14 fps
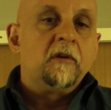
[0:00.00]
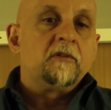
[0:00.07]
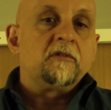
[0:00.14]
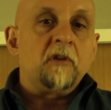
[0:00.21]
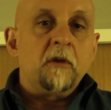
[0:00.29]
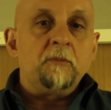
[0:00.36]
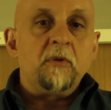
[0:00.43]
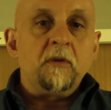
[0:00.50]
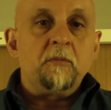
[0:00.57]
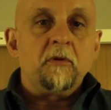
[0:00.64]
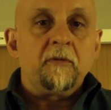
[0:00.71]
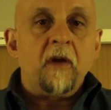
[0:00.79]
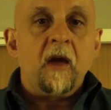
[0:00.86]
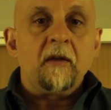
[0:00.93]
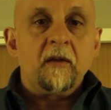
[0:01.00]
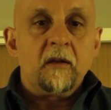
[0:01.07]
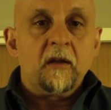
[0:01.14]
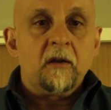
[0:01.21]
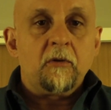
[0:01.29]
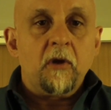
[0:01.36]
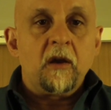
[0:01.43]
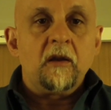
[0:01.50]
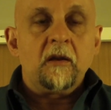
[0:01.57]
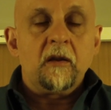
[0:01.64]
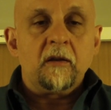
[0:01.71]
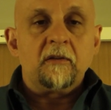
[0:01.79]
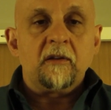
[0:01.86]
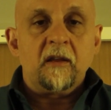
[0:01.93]
Some people have gotten it
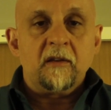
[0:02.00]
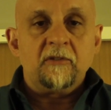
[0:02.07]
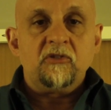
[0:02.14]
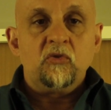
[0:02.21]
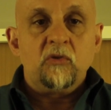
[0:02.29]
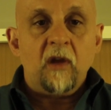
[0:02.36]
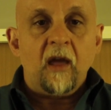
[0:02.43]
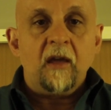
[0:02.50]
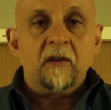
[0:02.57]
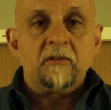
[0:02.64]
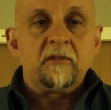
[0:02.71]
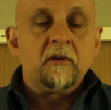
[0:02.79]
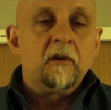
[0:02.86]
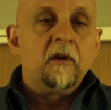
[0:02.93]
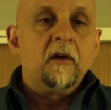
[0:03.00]
integrated in, in two days.